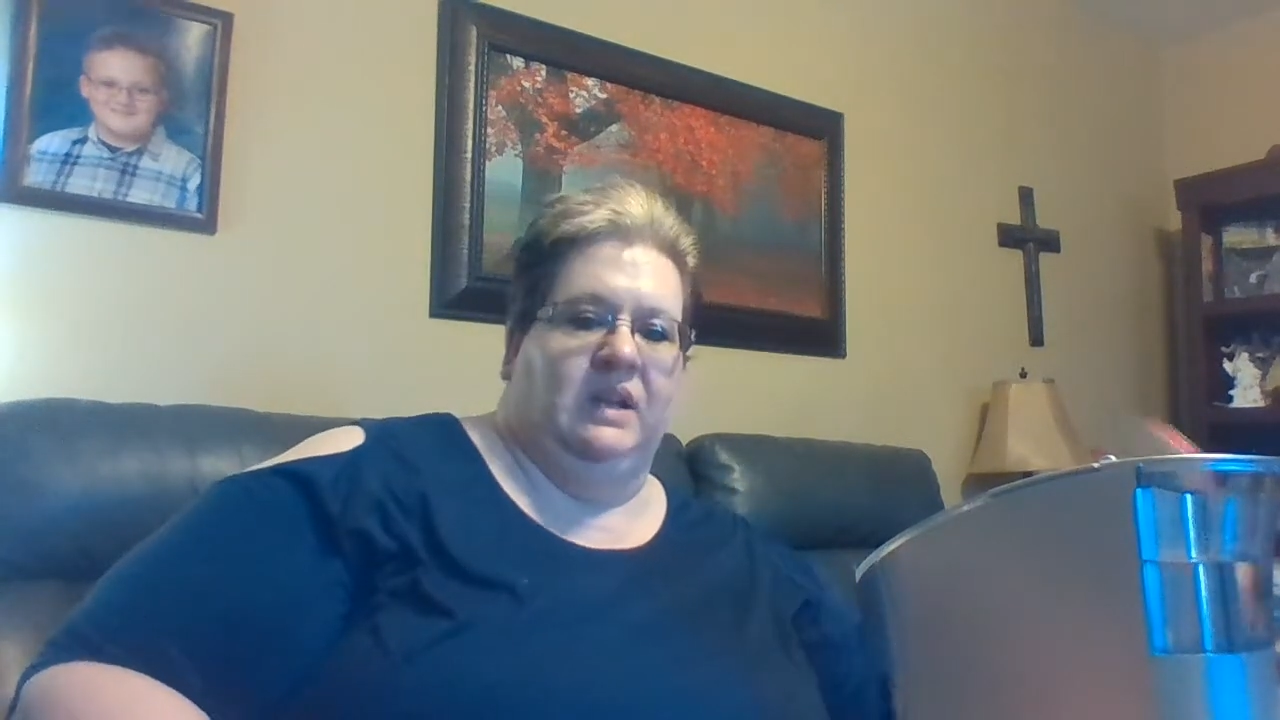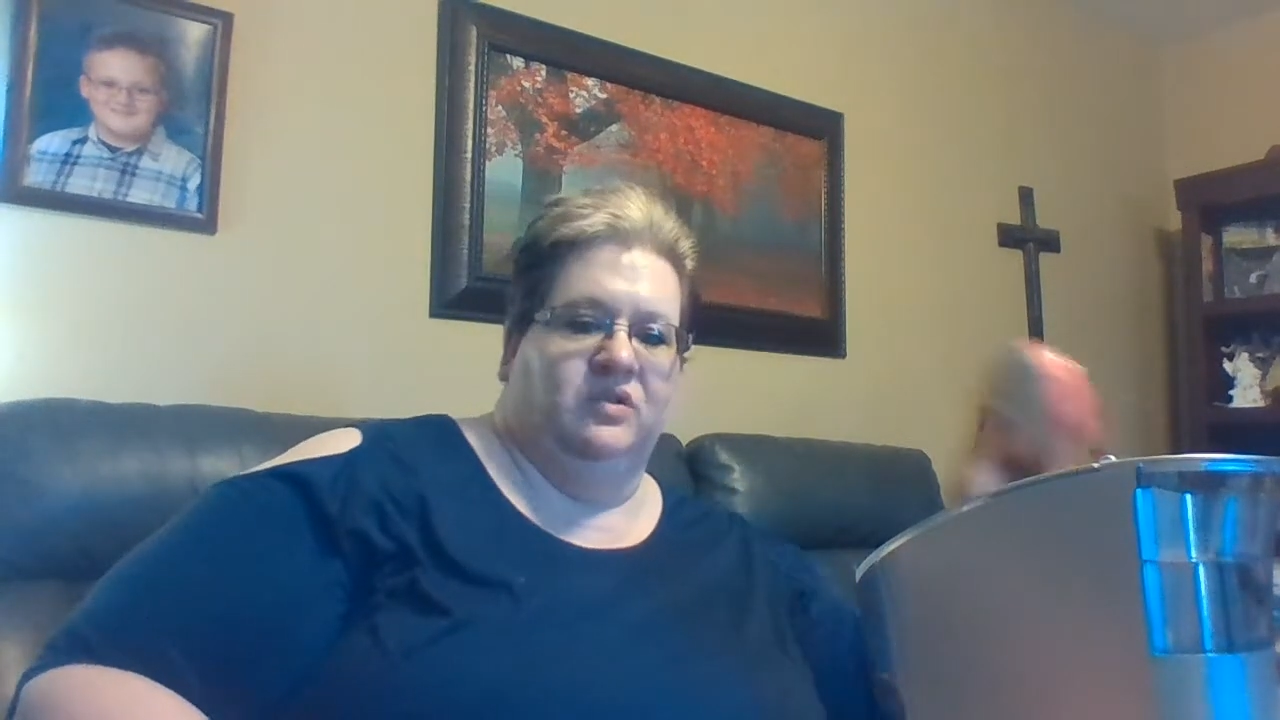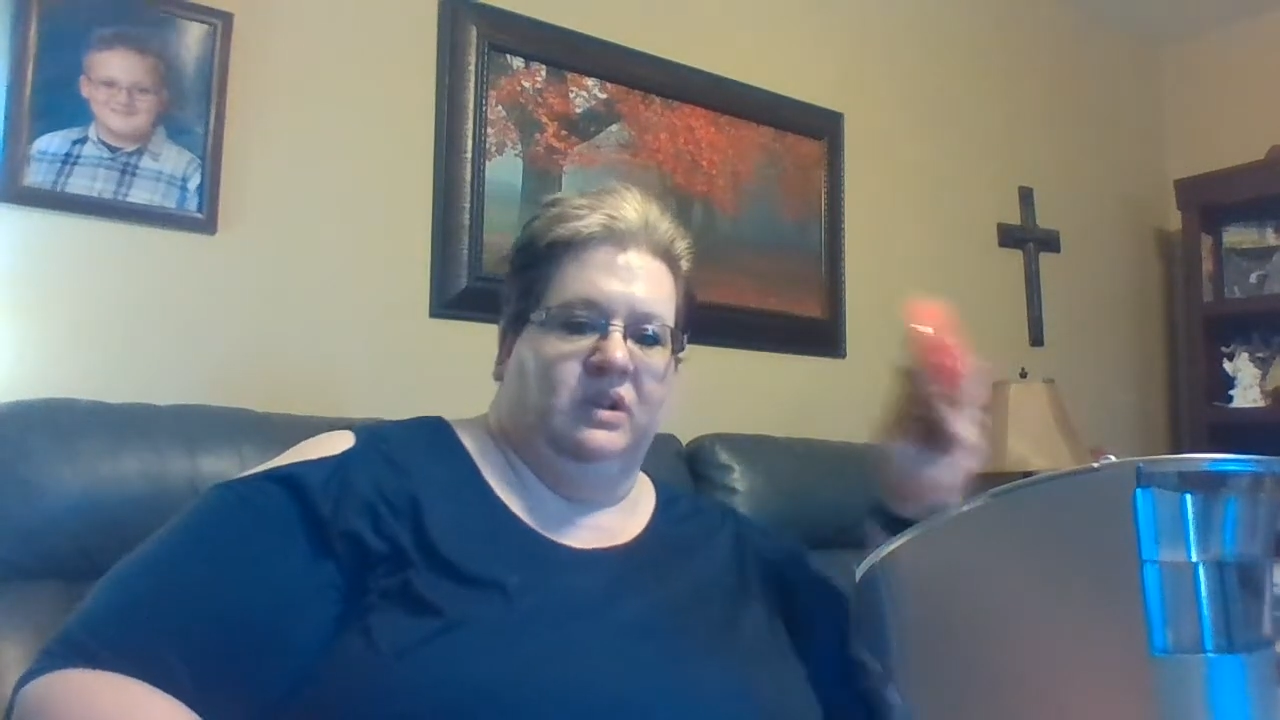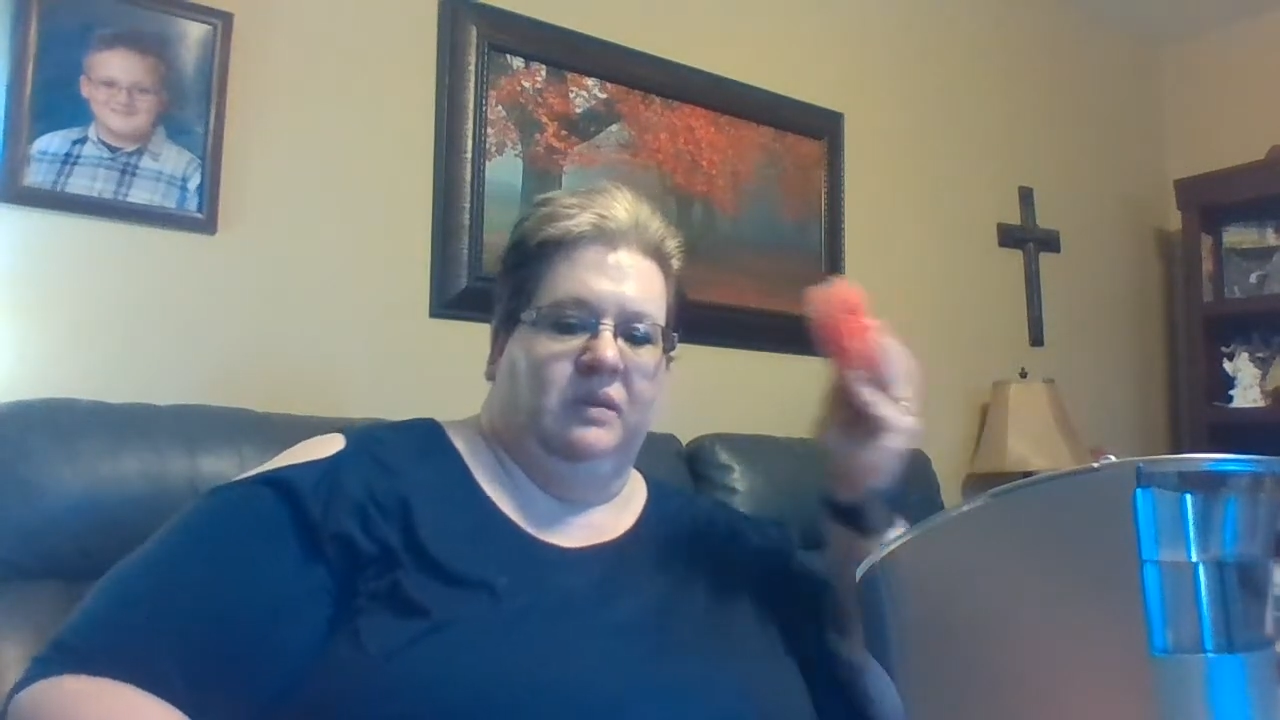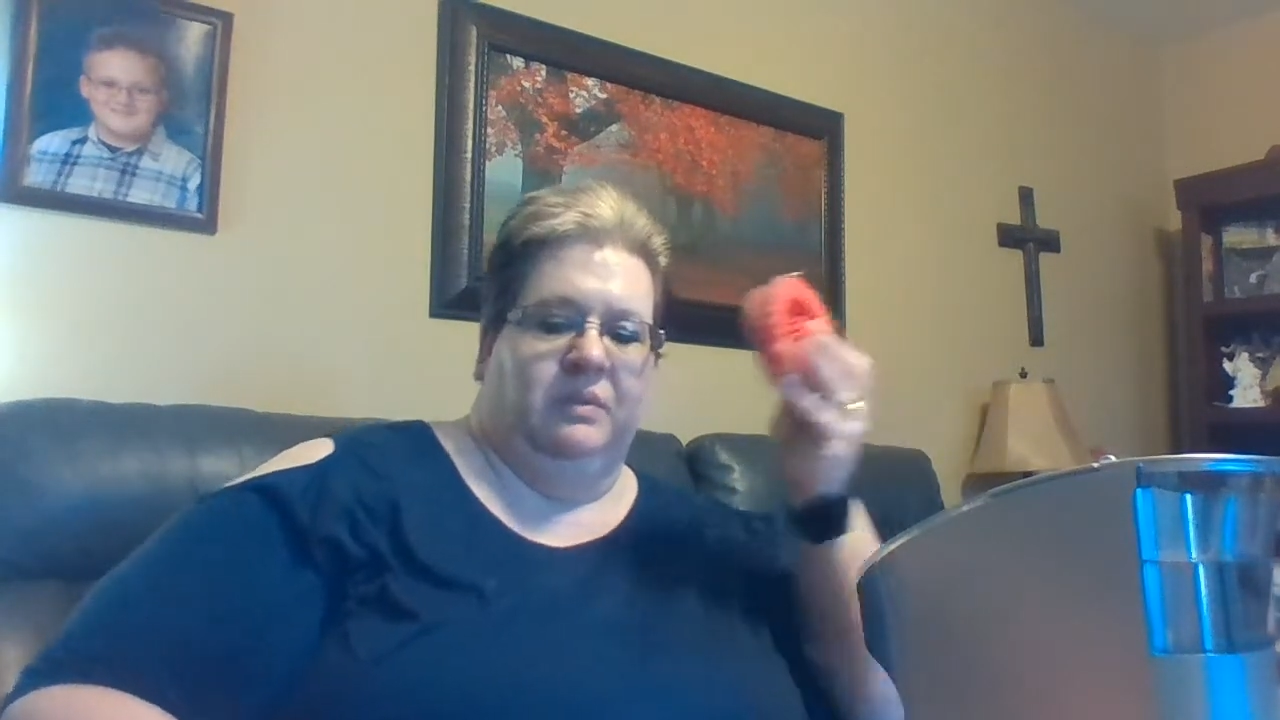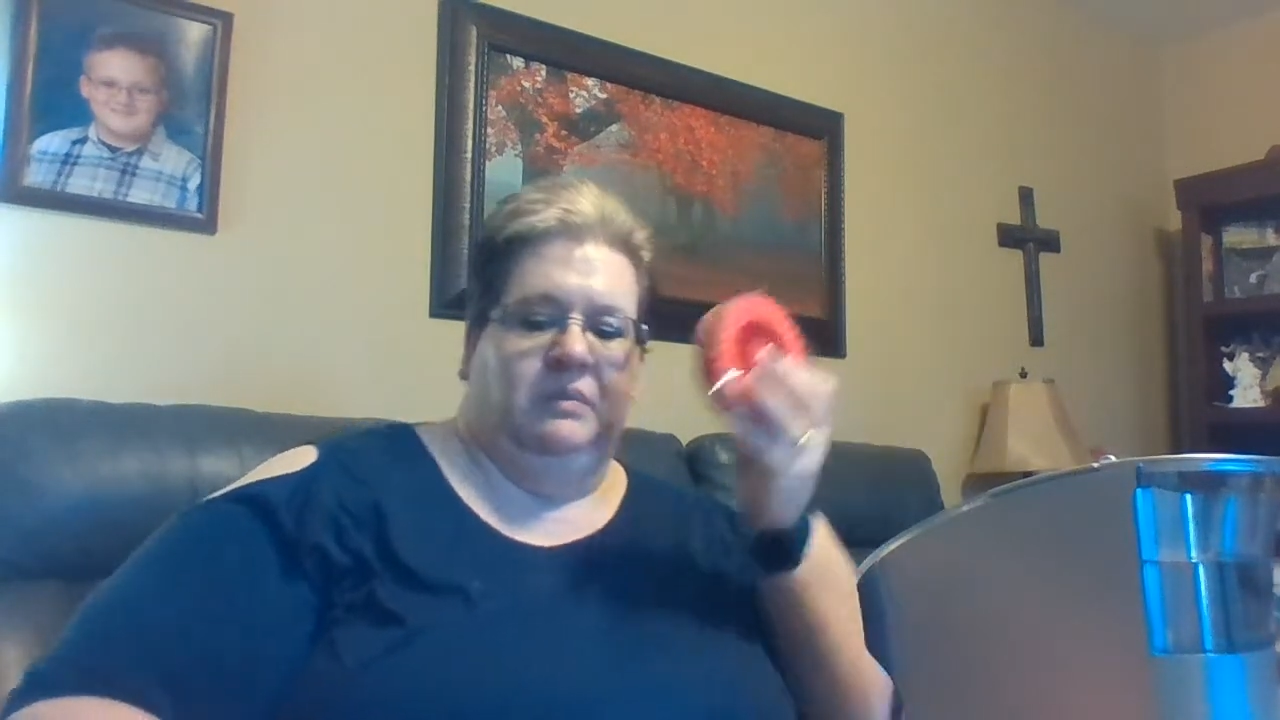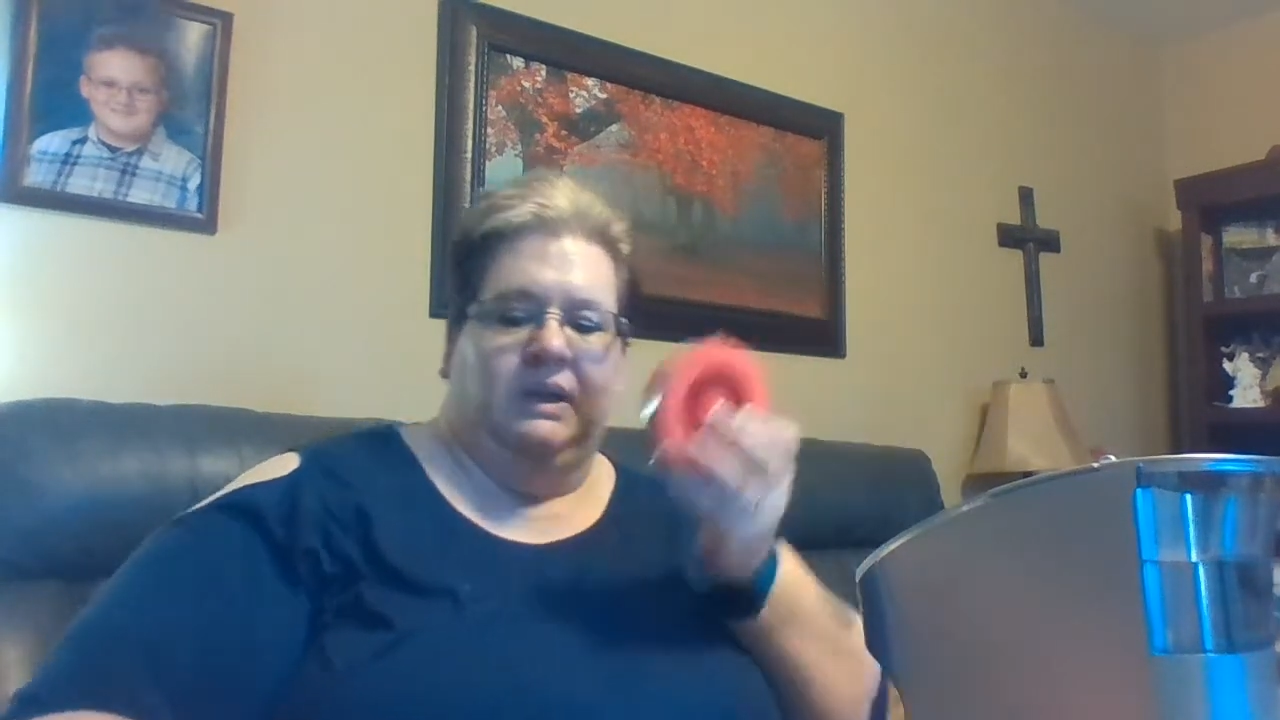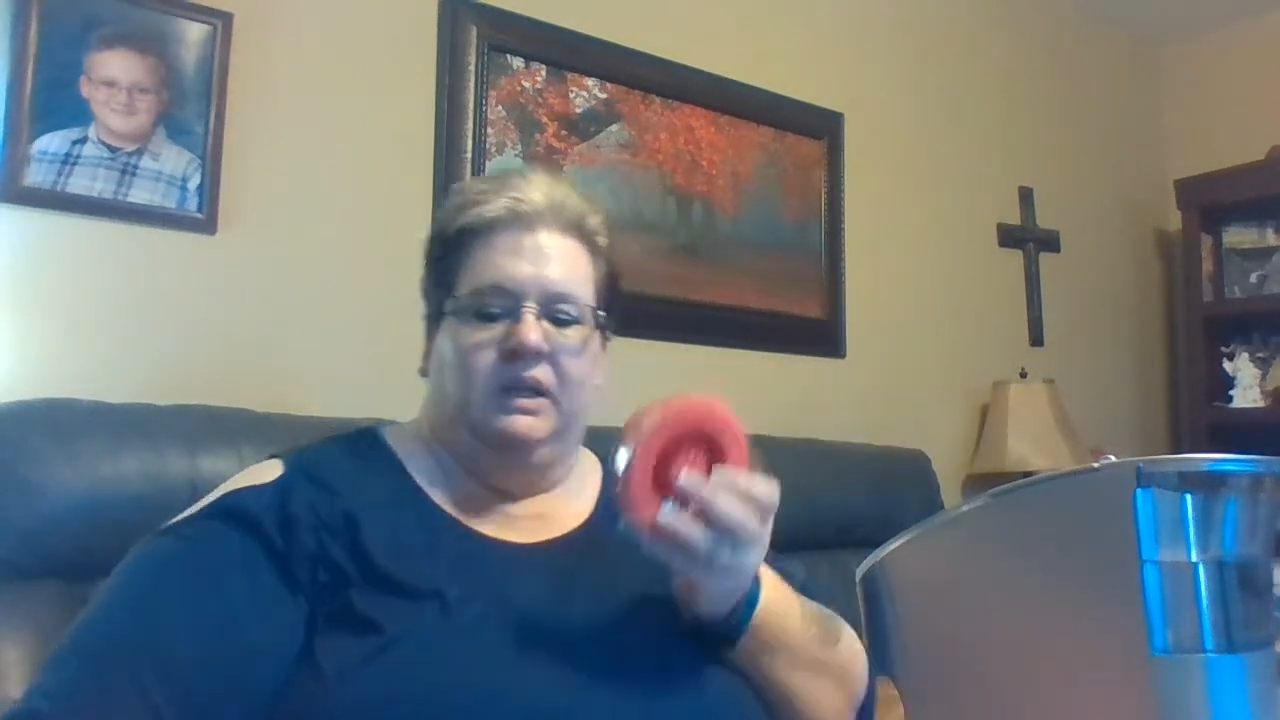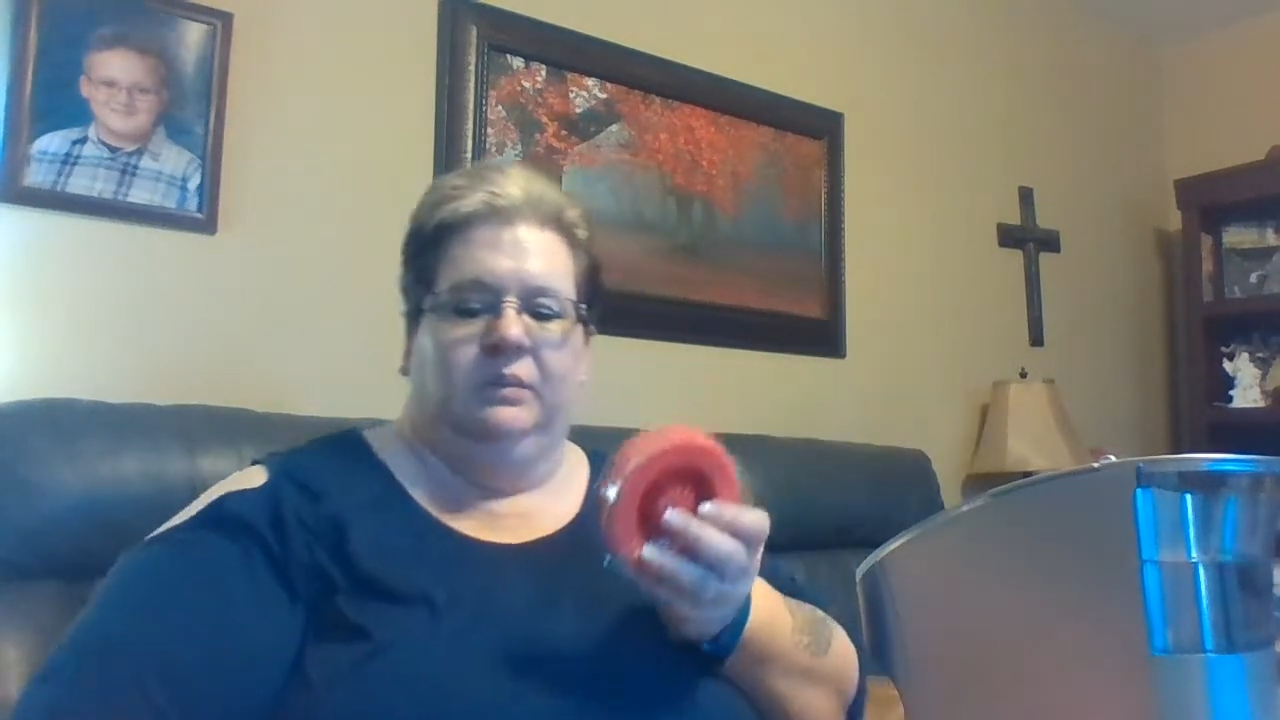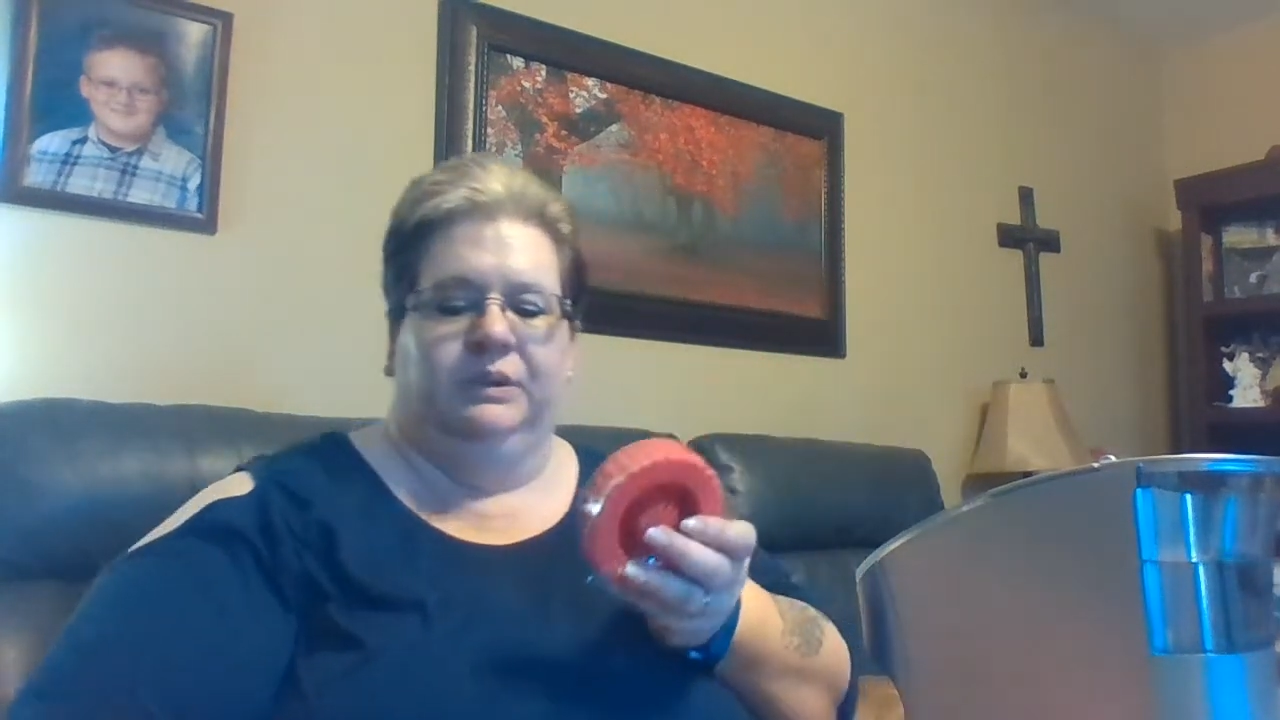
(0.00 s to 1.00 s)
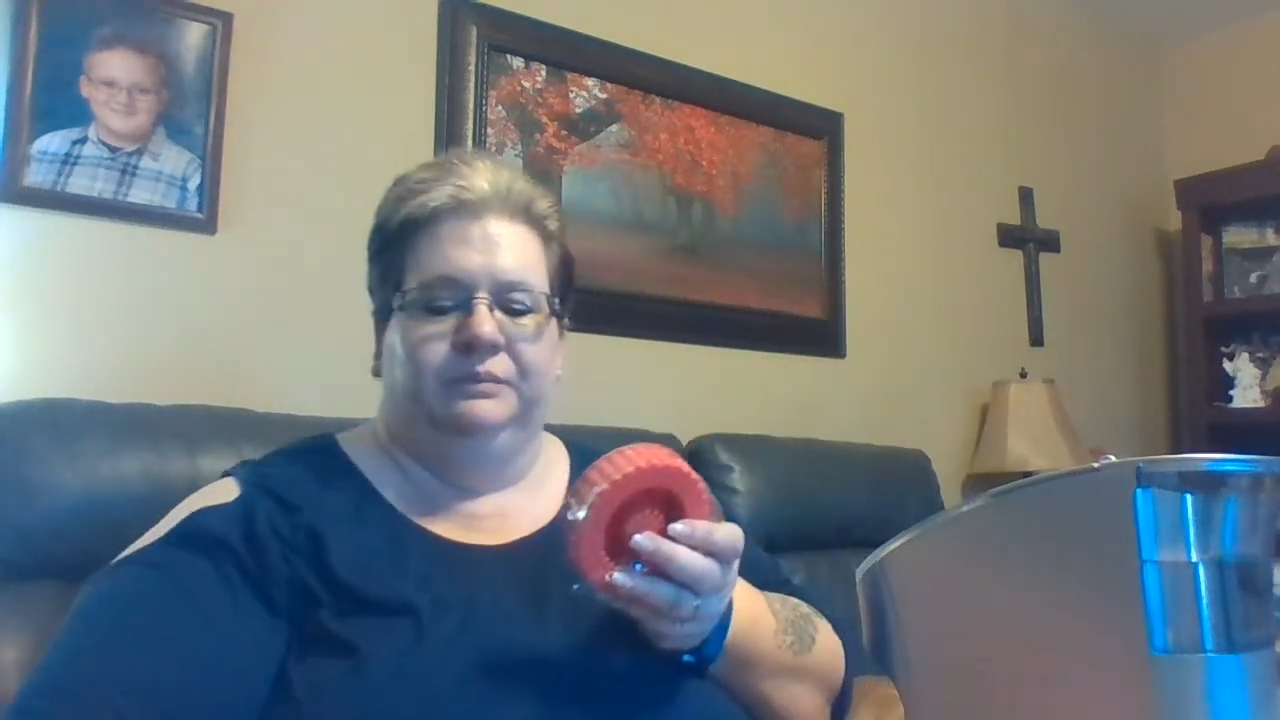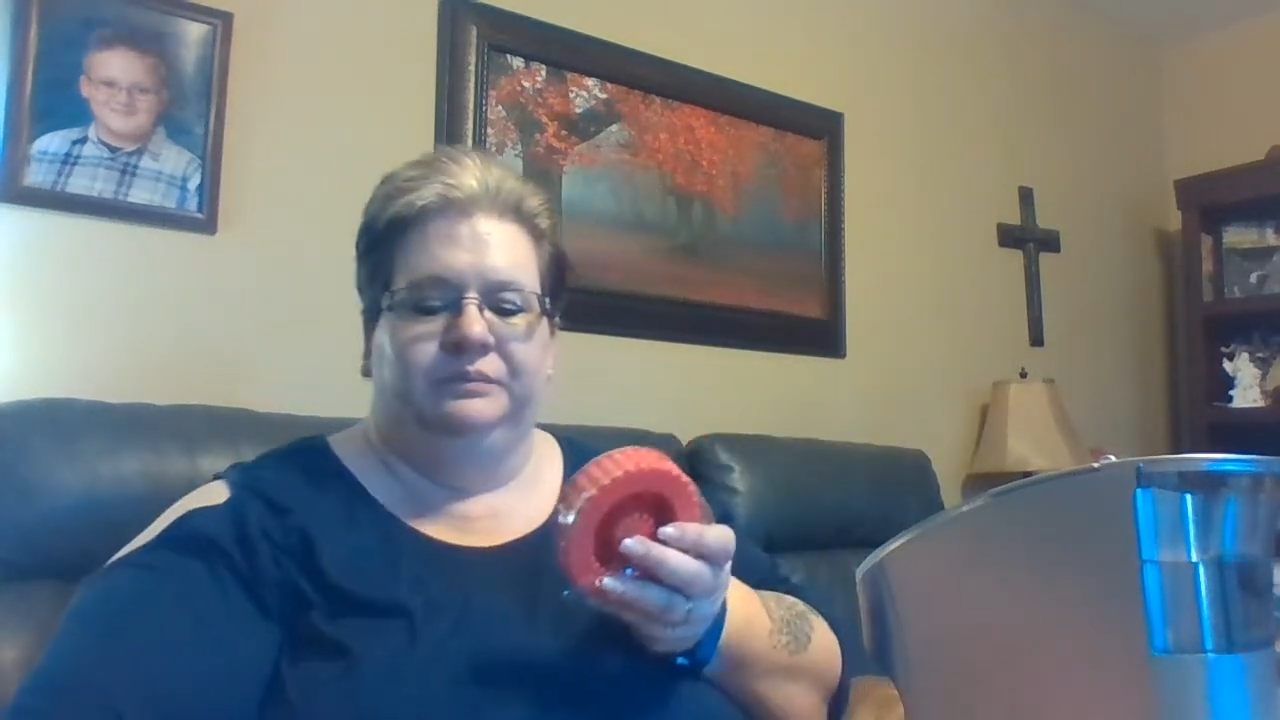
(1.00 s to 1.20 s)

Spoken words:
the the extra bariatric